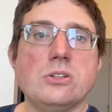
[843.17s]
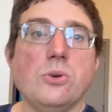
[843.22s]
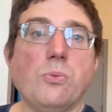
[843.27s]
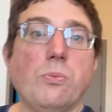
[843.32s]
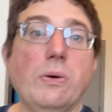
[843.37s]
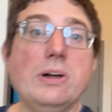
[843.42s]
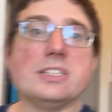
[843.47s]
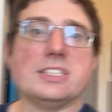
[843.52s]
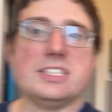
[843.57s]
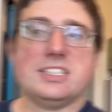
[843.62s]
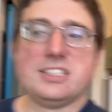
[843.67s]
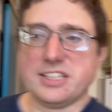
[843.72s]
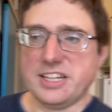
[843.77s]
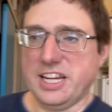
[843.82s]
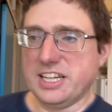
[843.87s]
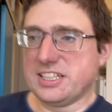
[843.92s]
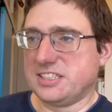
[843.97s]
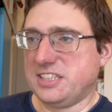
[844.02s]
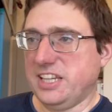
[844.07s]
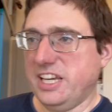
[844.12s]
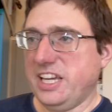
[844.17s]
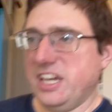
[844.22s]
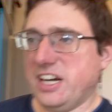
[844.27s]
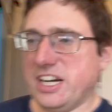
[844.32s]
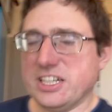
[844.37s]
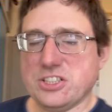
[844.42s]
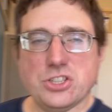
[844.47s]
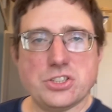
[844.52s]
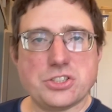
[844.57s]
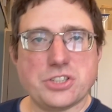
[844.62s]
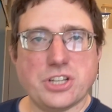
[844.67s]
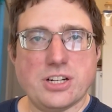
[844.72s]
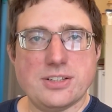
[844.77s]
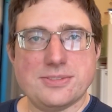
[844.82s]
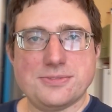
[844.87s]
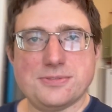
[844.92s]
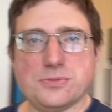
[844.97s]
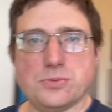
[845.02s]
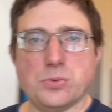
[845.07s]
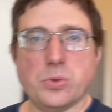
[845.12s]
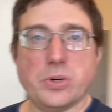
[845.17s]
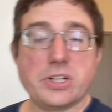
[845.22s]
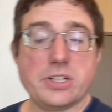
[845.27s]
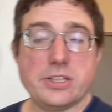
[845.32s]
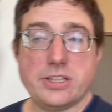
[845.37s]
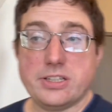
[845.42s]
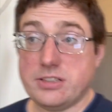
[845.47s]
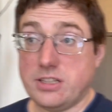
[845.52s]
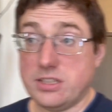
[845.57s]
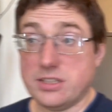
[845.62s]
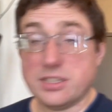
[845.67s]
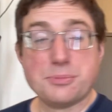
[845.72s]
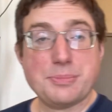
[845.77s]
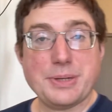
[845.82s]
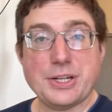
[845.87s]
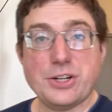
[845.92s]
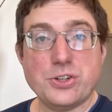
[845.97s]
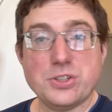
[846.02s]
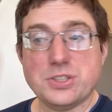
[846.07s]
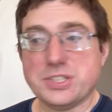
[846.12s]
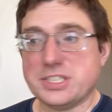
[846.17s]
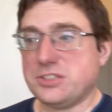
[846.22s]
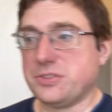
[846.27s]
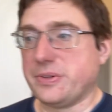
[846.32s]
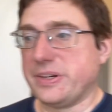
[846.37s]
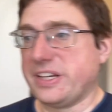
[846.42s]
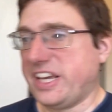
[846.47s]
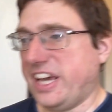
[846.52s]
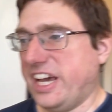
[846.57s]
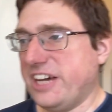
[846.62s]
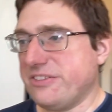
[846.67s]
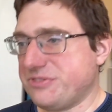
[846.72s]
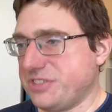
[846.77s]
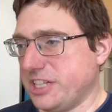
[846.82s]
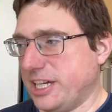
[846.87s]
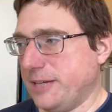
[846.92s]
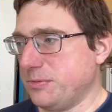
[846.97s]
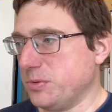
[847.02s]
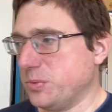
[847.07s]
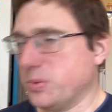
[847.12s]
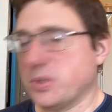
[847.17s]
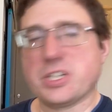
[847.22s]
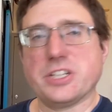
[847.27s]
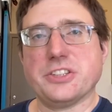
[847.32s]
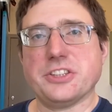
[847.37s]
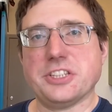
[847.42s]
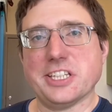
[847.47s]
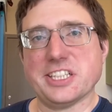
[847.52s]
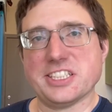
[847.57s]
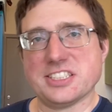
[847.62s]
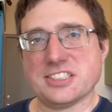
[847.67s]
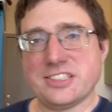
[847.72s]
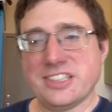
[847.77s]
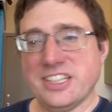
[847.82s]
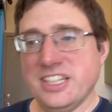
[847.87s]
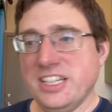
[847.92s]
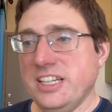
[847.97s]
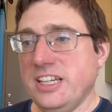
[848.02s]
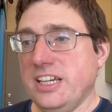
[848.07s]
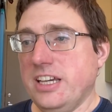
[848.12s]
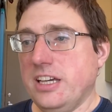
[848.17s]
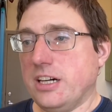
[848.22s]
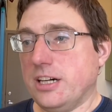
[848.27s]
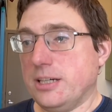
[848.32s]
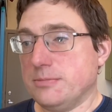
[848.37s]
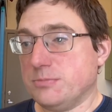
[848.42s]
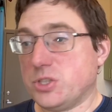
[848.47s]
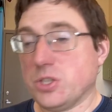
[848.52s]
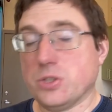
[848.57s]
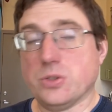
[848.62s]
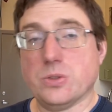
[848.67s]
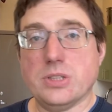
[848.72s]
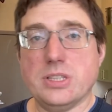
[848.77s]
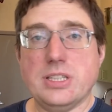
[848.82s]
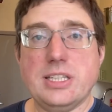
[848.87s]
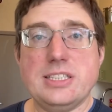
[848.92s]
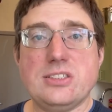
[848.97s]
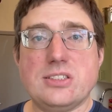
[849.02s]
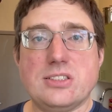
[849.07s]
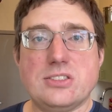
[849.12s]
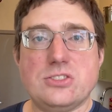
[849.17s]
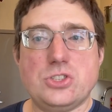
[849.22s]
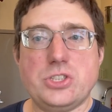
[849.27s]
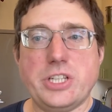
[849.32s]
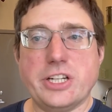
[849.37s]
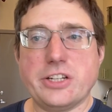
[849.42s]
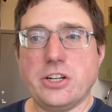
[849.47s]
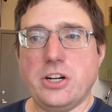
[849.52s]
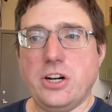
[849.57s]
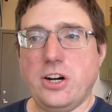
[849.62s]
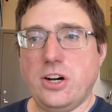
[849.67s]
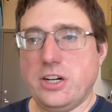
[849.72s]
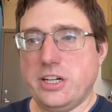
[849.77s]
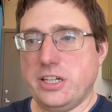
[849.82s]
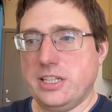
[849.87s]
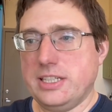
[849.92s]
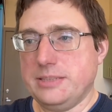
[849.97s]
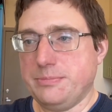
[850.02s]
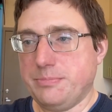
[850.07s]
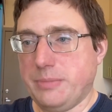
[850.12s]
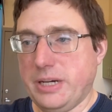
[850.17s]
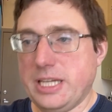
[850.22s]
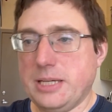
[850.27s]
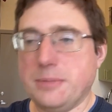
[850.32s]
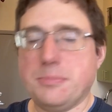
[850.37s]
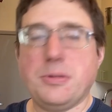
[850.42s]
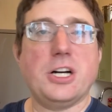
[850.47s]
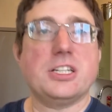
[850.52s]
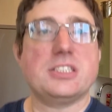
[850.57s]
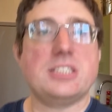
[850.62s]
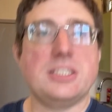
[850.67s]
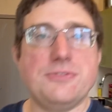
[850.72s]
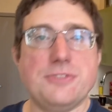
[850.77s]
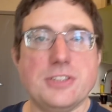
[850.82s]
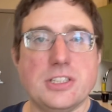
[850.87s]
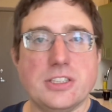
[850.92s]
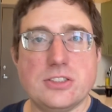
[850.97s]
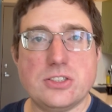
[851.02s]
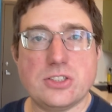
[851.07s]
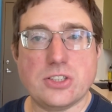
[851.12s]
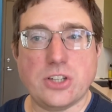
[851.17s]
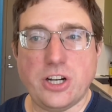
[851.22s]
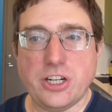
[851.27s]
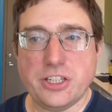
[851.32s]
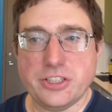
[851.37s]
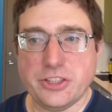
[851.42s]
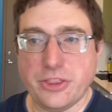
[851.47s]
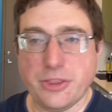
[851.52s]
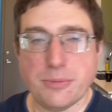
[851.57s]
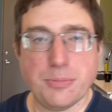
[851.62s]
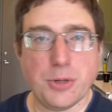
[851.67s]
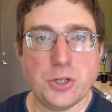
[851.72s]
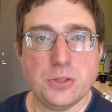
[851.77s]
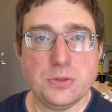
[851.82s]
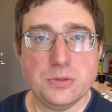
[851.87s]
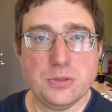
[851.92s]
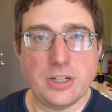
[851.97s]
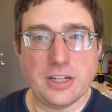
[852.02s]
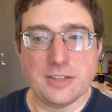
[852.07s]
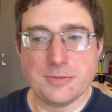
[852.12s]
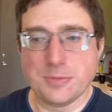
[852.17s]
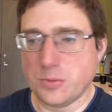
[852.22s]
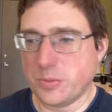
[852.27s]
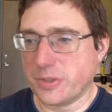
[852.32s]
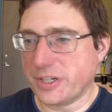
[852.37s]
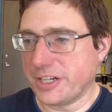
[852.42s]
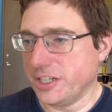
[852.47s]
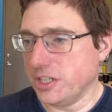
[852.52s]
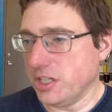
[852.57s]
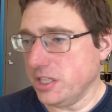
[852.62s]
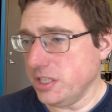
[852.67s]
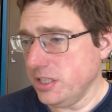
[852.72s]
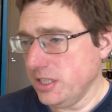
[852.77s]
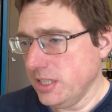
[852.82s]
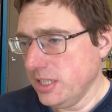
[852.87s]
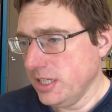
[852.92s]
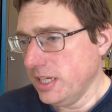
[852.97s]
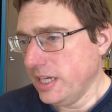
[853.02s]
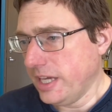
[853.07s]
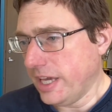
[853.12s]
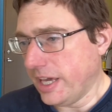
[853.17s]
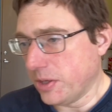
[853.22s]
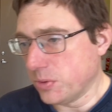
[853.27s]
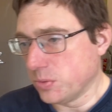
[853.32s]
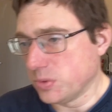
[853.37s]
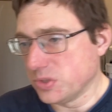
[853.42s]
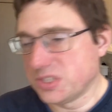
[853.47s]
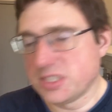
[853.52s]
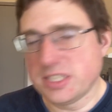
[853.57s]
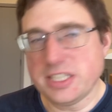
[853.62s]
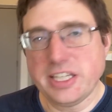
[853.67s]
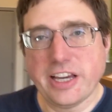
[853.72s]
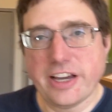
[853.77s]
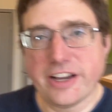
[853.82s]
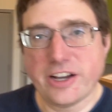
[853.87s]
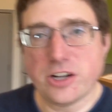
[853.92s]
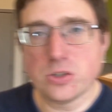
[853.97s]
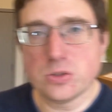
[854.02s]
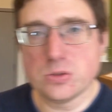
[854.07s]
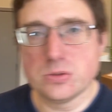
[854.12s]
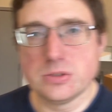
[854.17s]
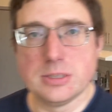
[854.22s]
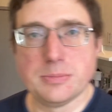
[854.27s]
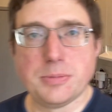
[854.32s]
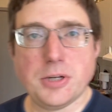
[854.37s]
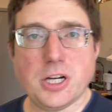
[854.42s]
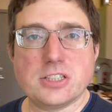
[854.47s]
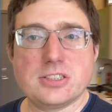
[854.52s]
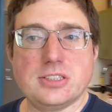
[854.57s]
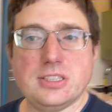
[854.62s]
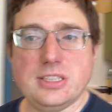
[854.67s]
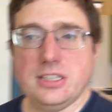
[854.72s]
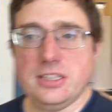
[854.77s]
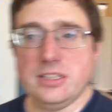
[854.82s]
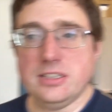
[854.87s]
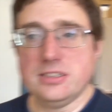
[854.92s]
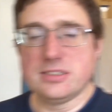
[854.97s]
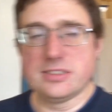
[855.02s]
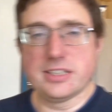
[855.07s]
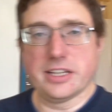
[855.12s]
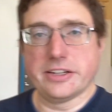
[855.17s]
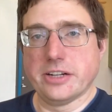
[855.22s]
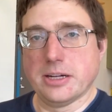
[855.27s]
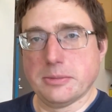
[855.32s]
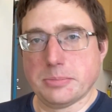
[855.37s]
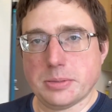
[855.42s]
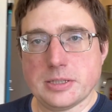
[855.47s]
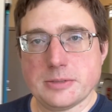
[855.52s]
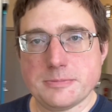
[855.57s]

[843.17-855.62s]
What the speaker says: Well, it's the next day. I just got off of work a little bit early, so I have time to work on things. So let's check on my epoxy fillets on the boat I've been working on, and we'll see how the epoxy set up.